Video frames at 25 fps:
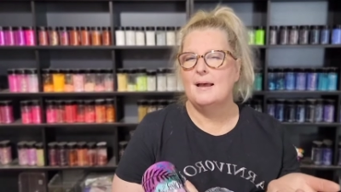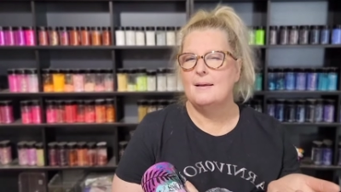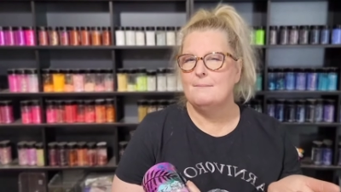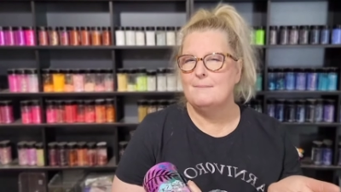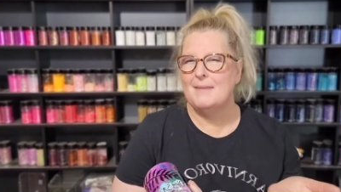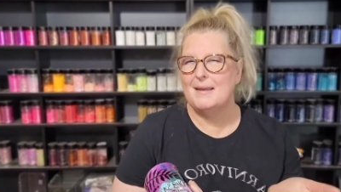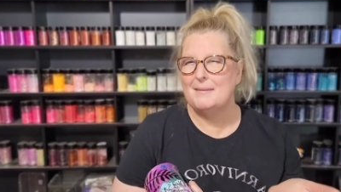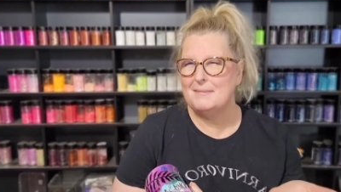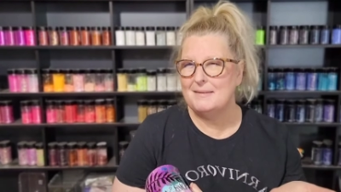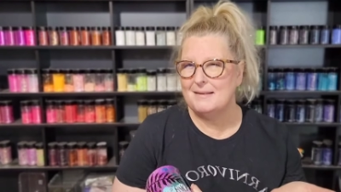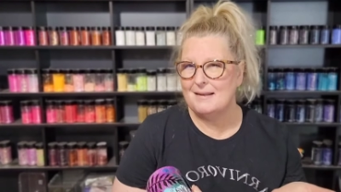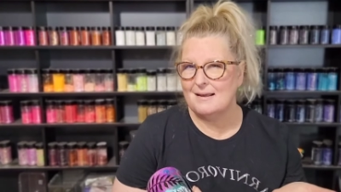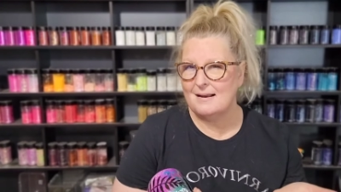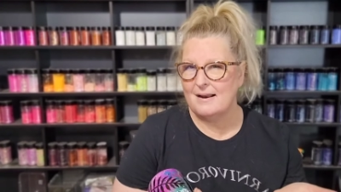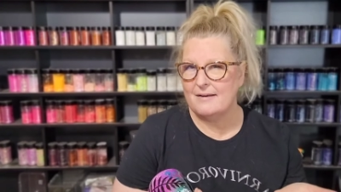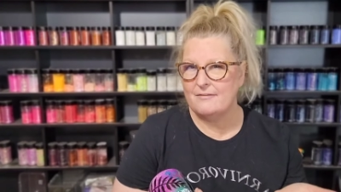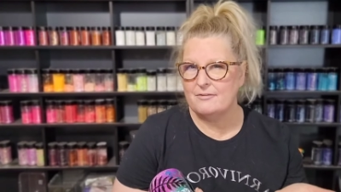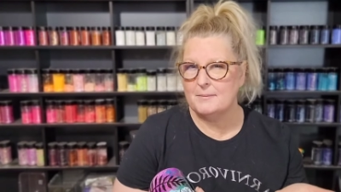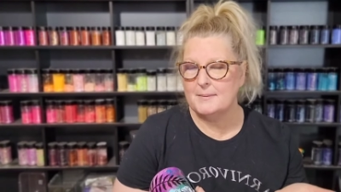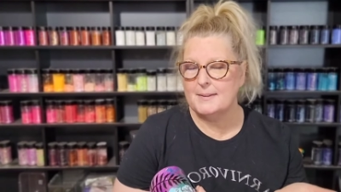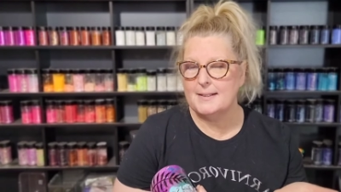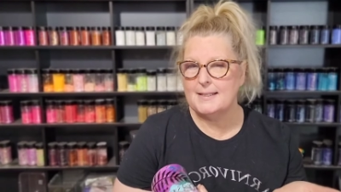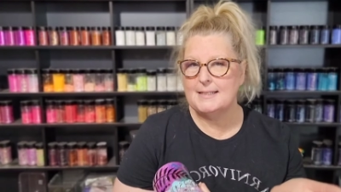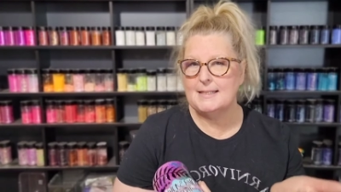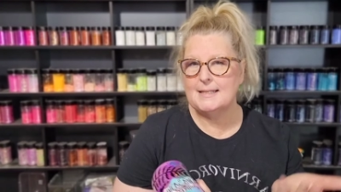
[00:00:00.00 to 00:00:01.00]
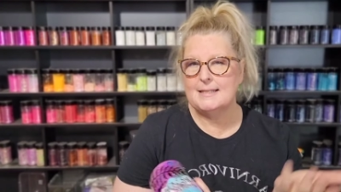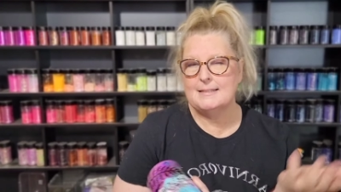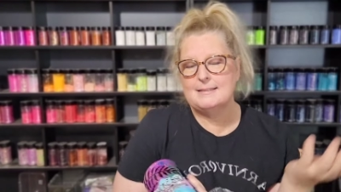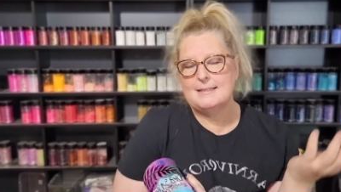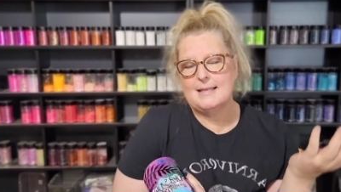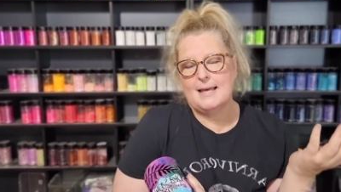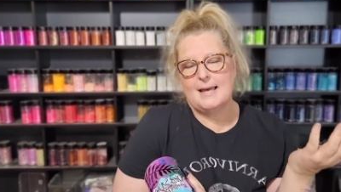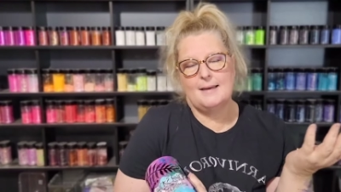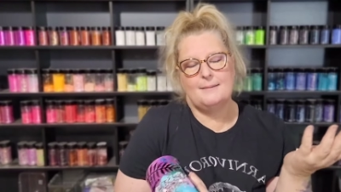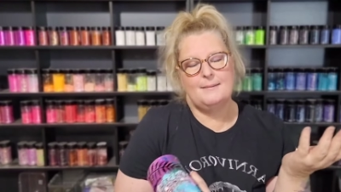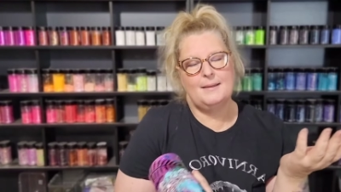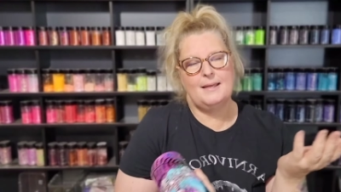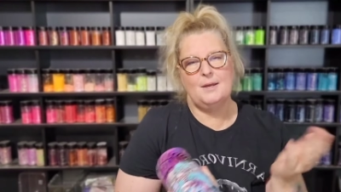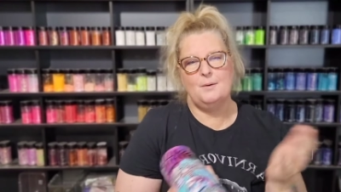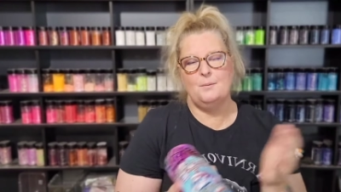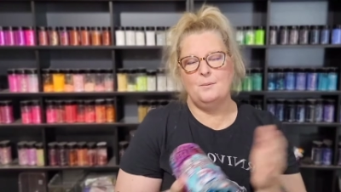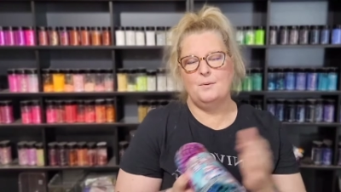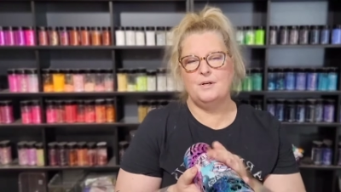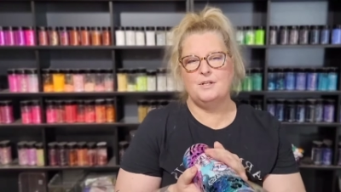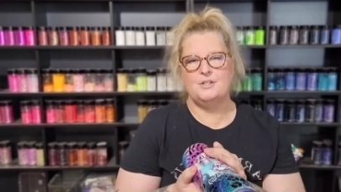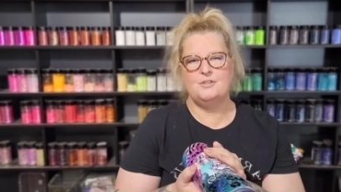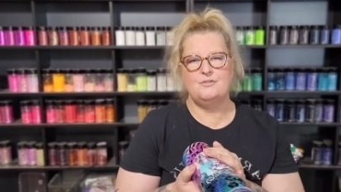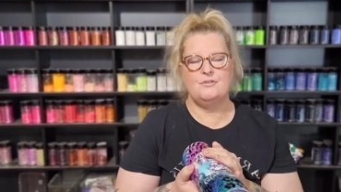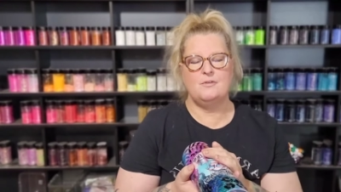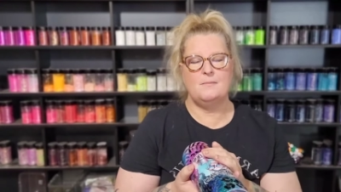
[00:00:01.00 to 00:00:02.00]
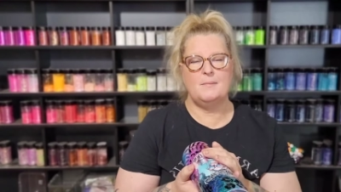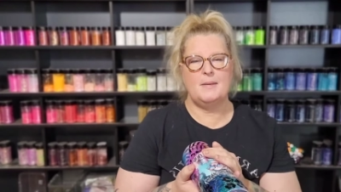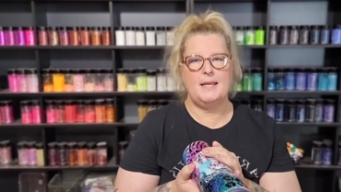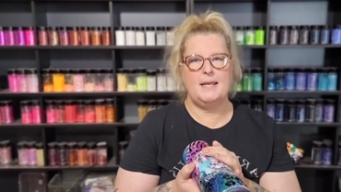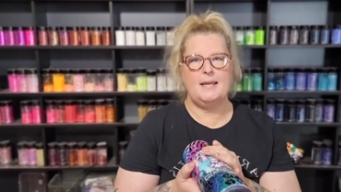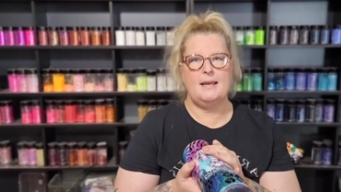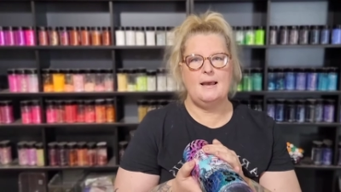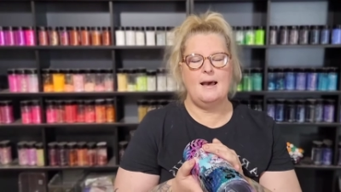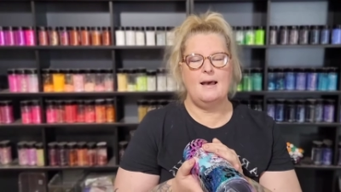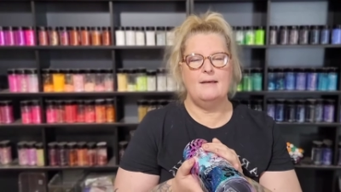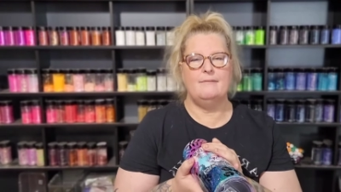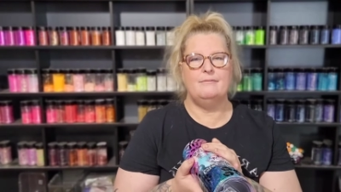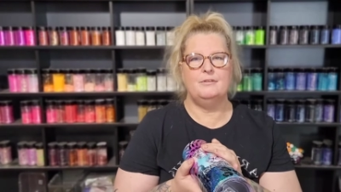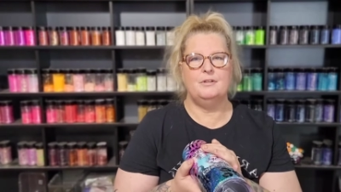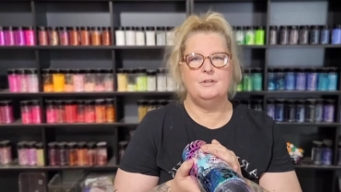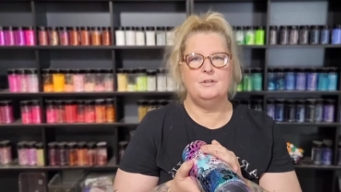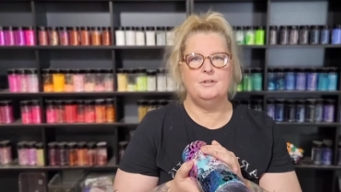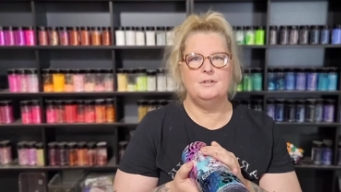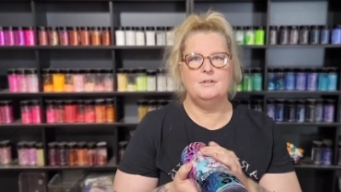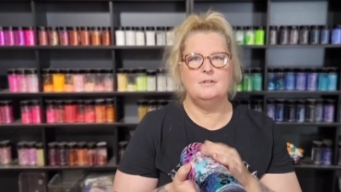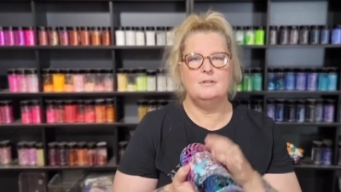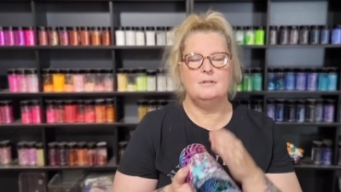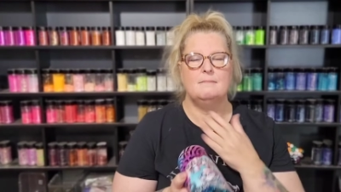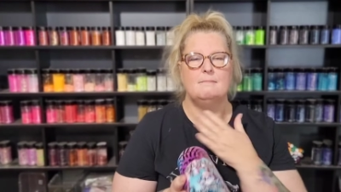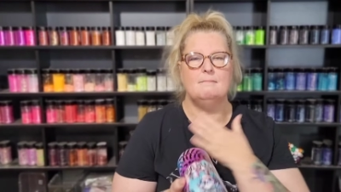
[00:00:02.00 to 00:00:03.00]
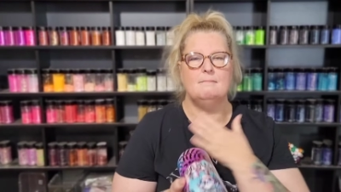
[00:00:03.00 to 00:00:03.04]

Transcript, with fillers: maybe not everybody does that. It works for me. I've learned